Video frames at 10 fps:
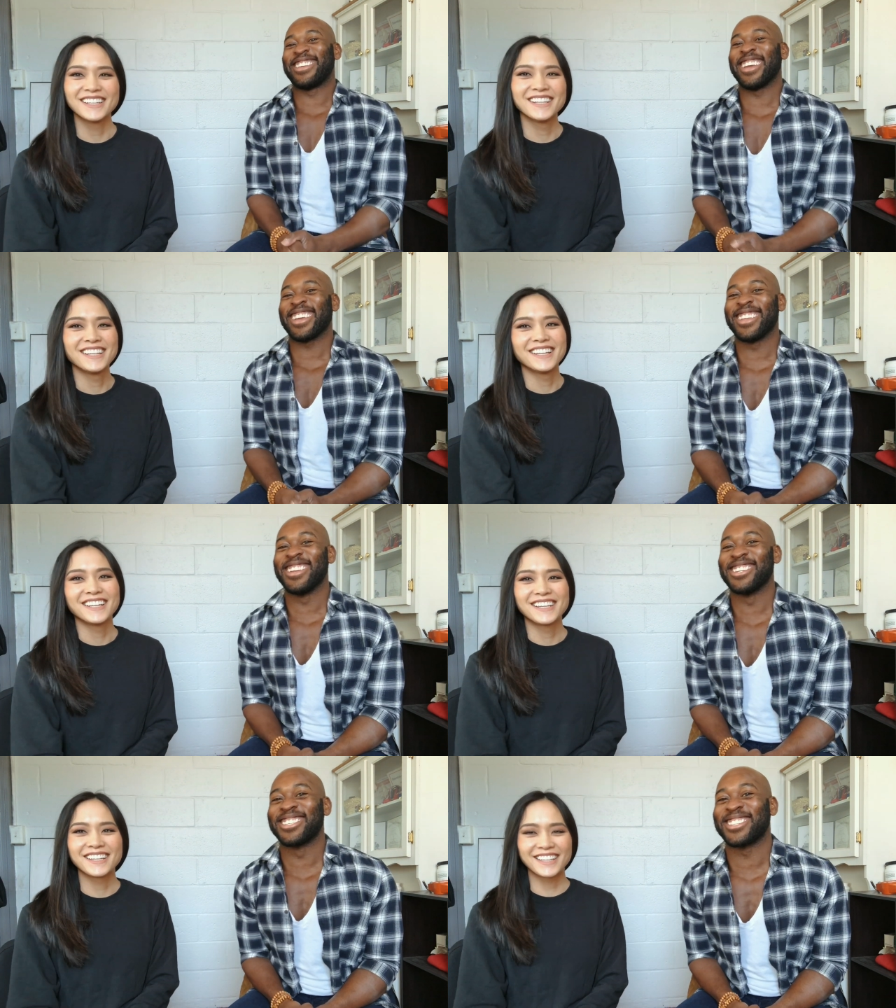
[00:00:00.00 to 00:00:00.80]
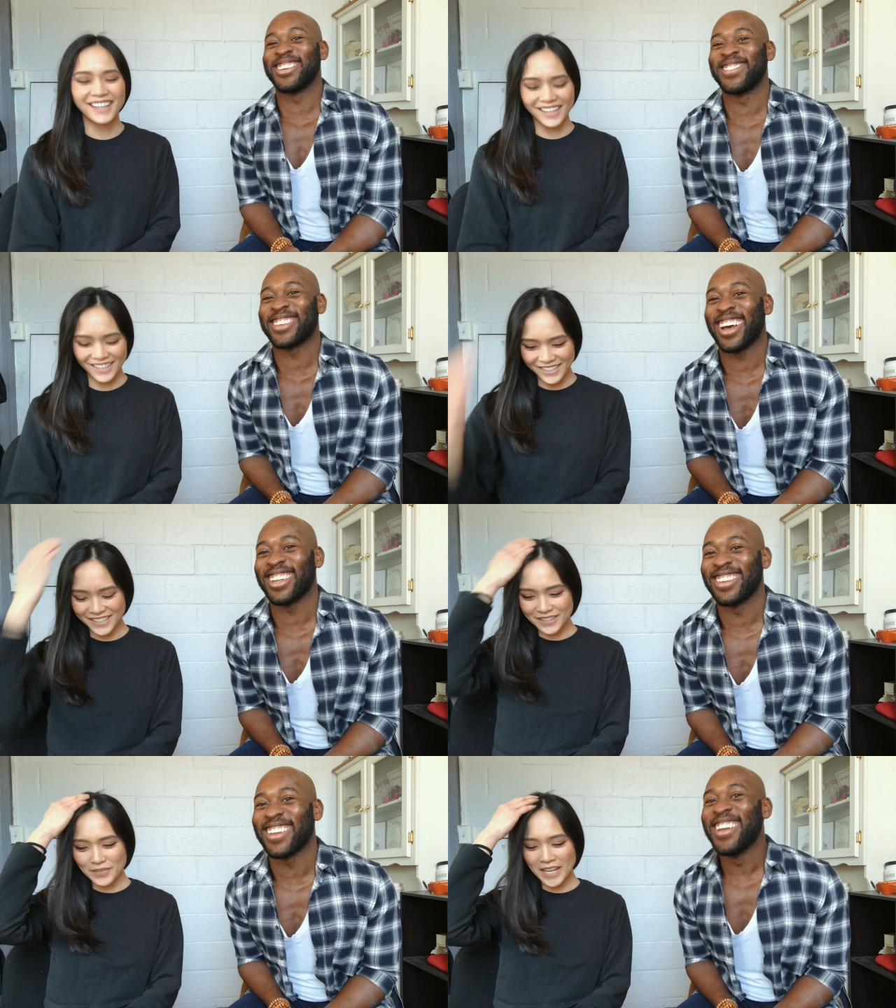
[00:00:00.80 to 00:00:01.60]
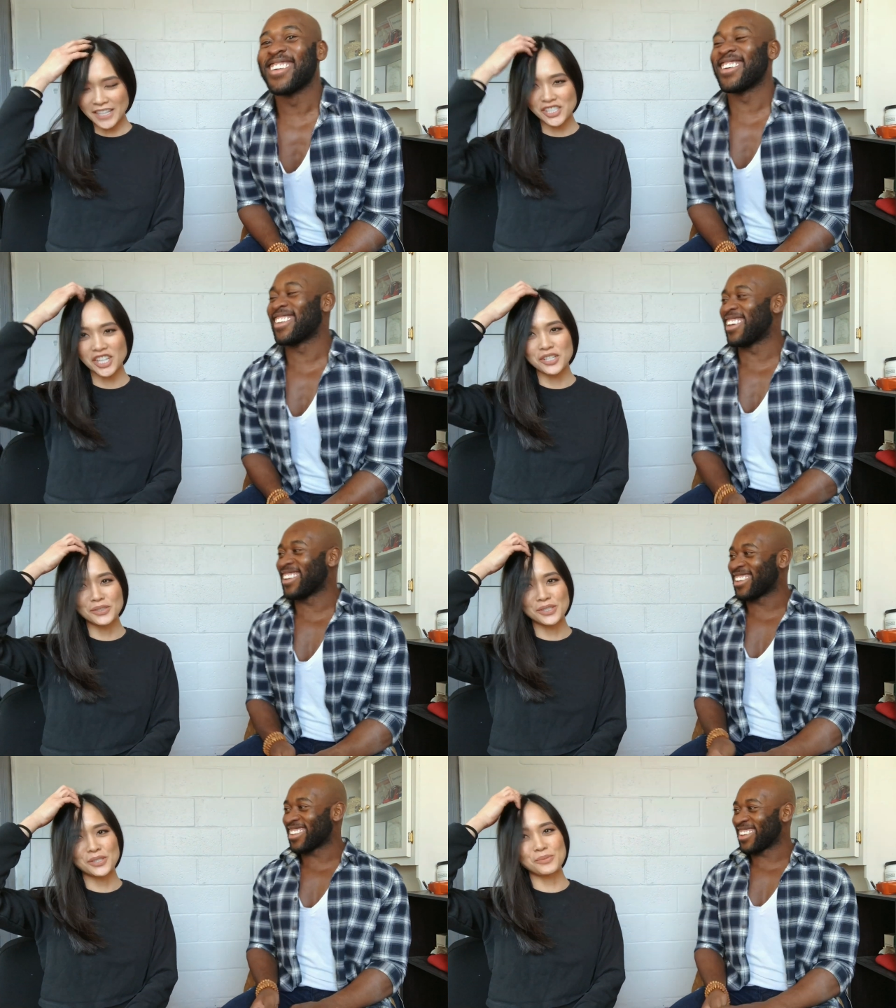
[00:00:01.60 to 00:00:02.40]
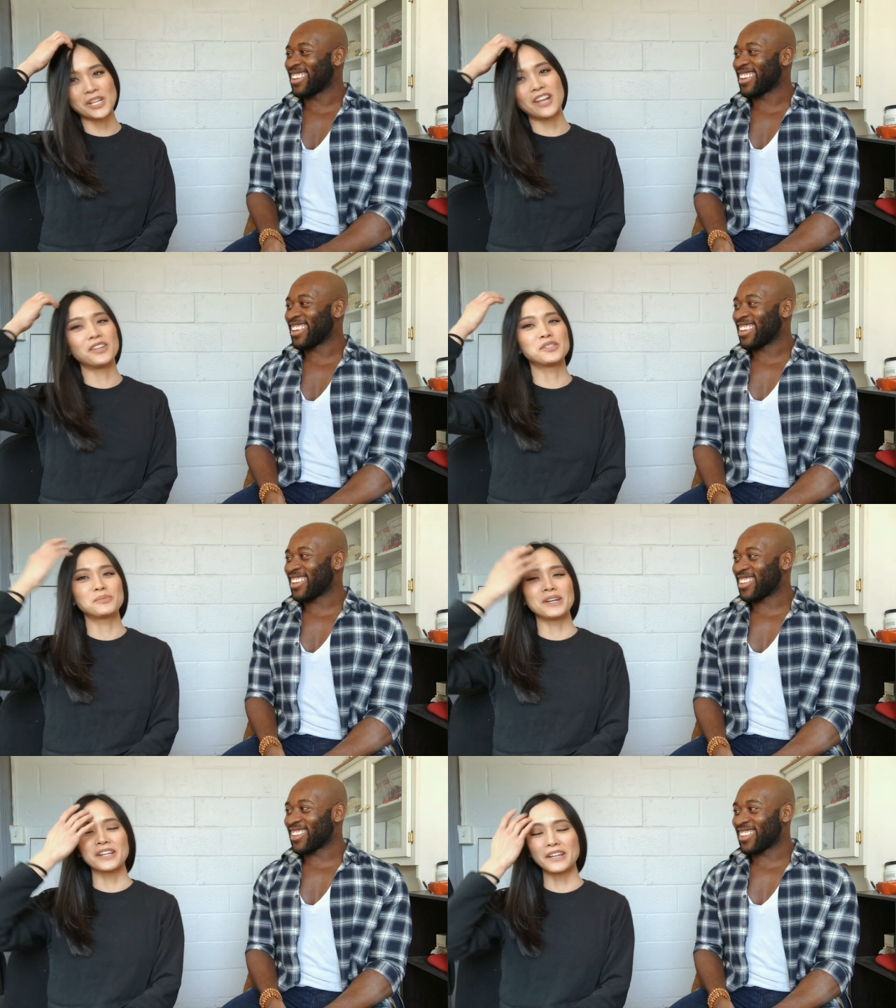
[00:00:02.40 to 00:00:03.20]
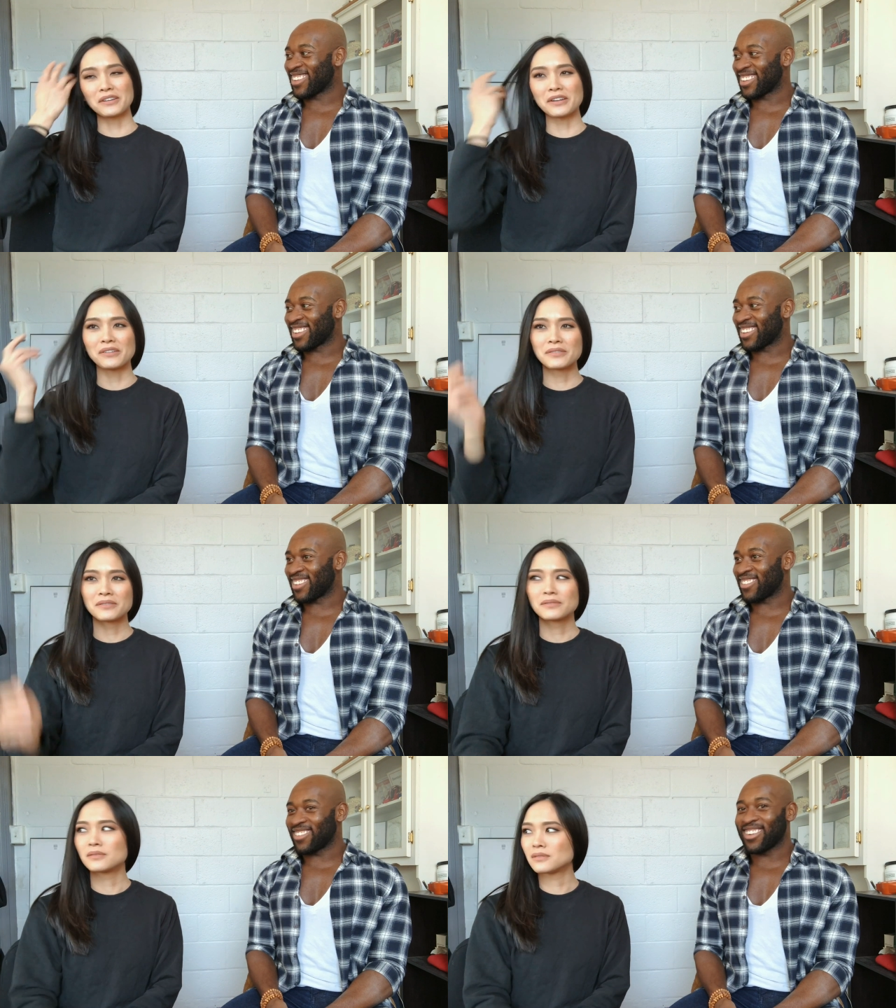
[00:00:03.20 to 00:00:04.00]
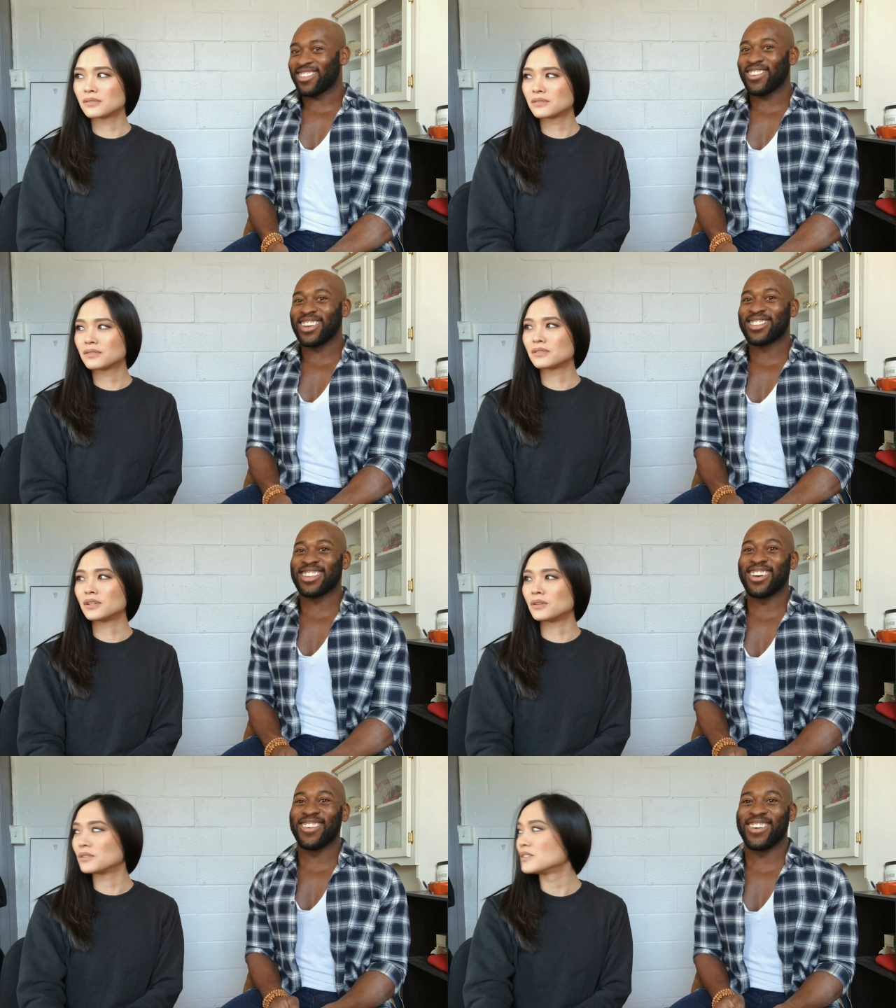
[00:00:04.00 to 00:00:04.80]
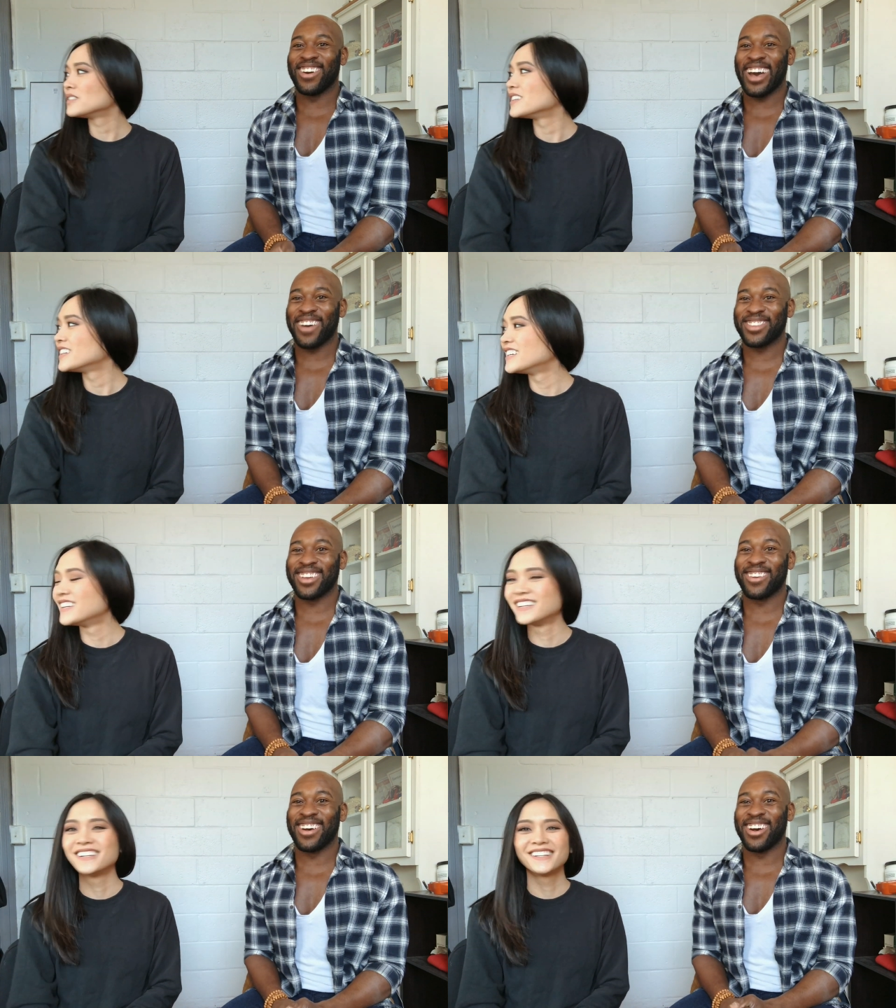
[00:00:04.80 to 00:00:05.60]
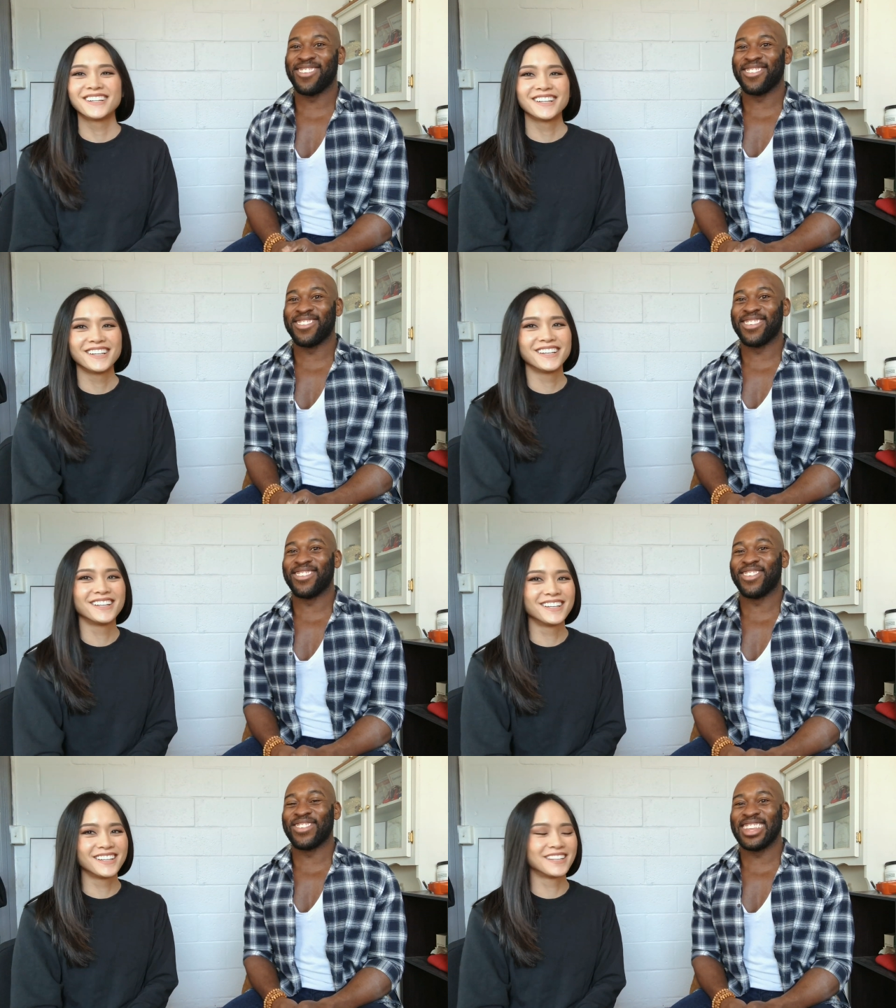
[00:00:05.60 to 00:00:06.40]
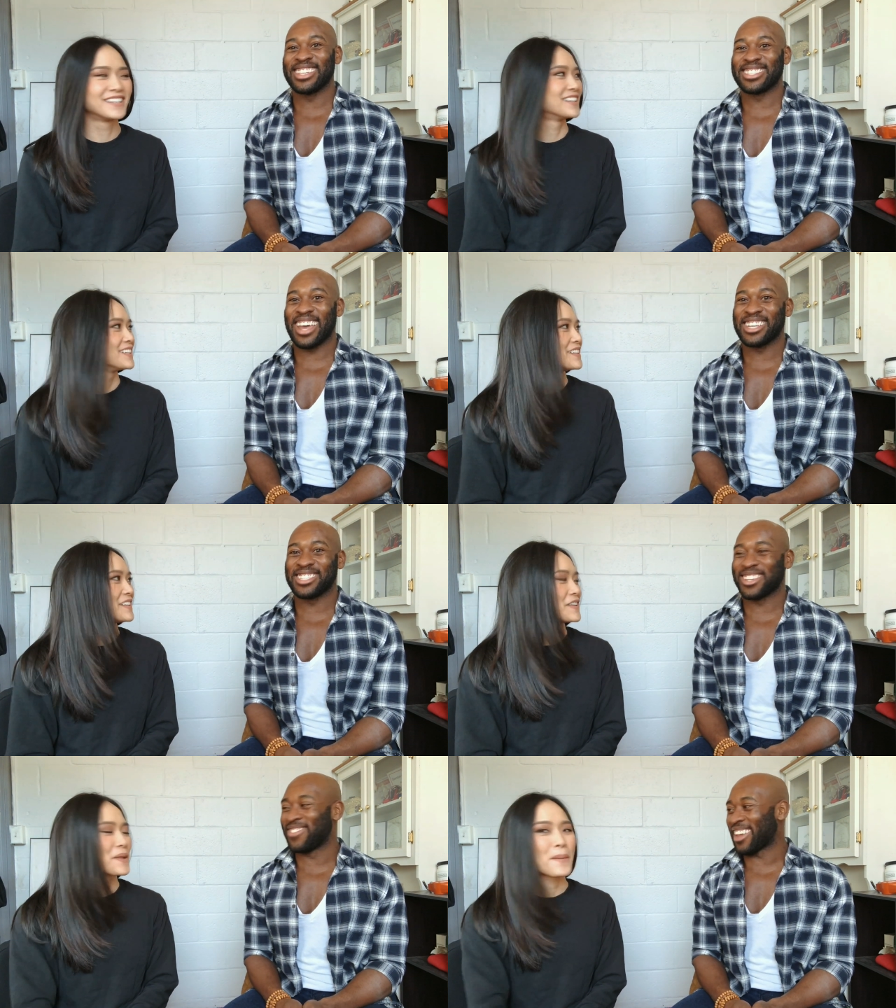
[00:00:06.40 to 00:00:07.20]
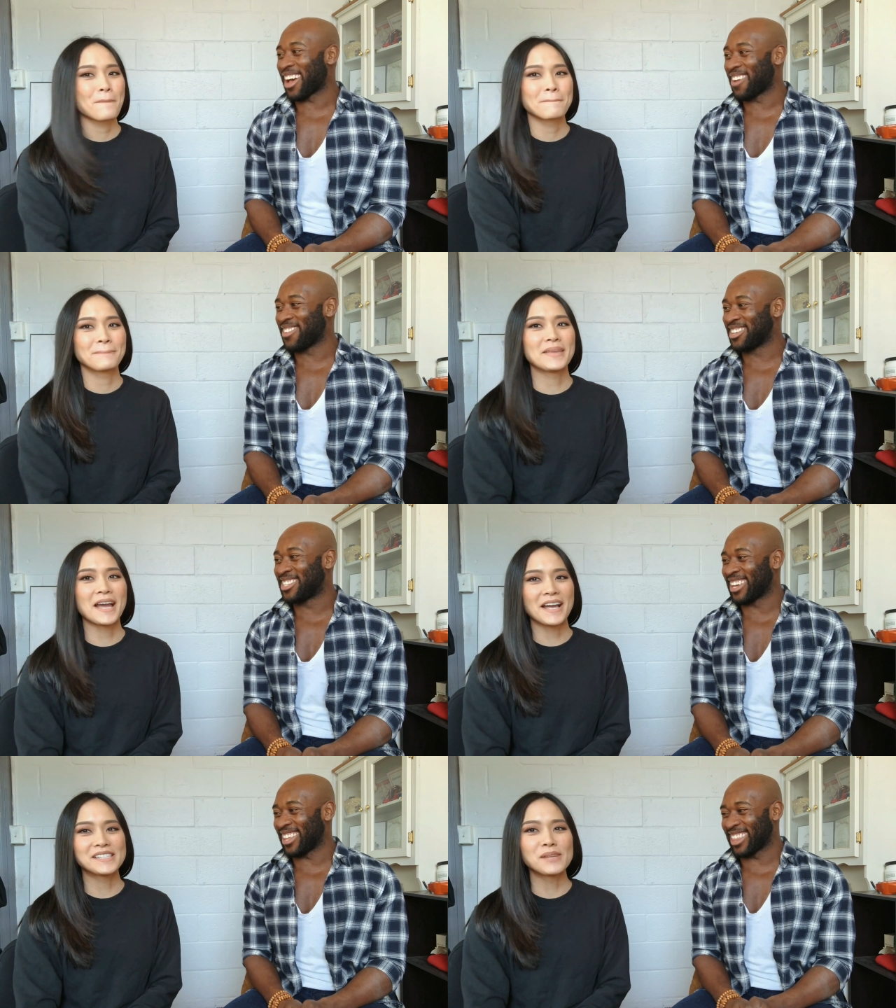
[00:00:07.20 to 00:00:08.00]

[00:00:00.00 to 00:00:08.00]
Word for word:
Speaker 1: chicken noodle soup yeah. challenge. We had chicken noodle
Speaker 2: soup challenge, but I don't know.
Speaker 1: We'll, we'll we'll have to uh, release that sometime or yeah, something.